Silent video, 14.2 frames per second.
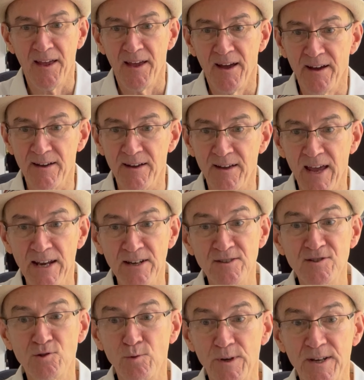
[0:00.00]
And
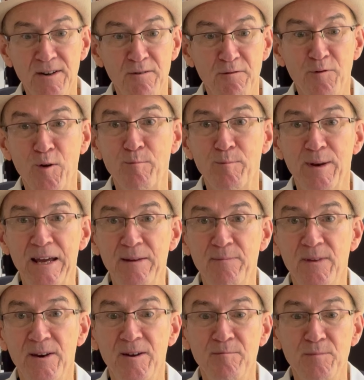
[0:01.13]
install it in a foam plane
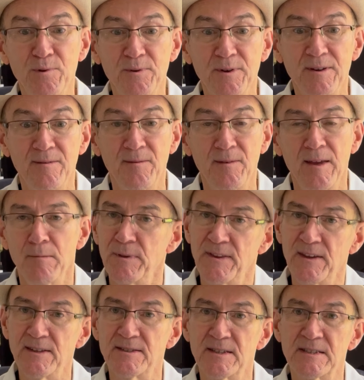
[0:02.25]
that I'm building, but
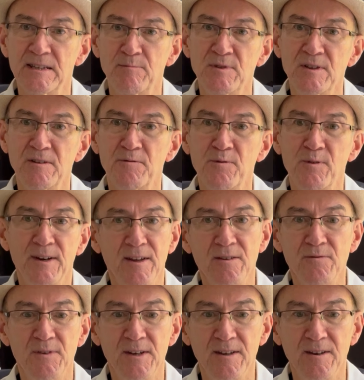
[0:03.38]
that's a subject for another
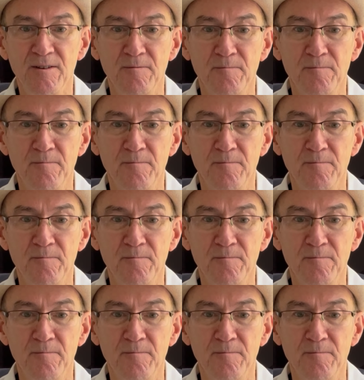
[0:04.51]
video.